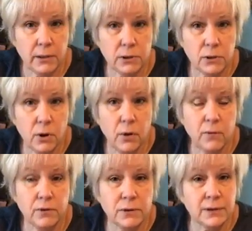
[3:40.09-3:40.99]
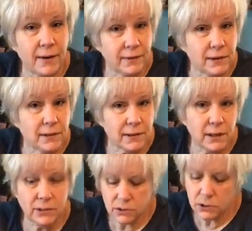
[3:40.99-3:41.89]
So for 70
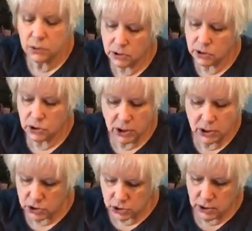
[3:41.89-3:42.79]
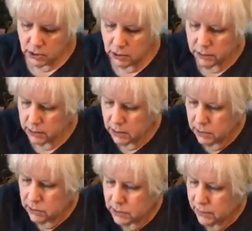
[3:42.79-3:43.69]
cents, you could change a needle and get
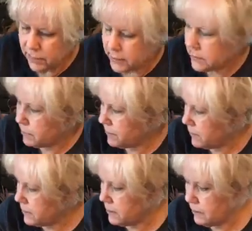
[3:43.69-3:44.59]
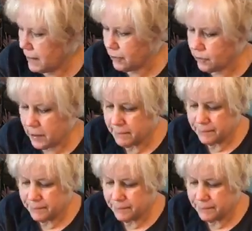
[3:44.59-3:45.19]
yourself fixed up if I did the math right.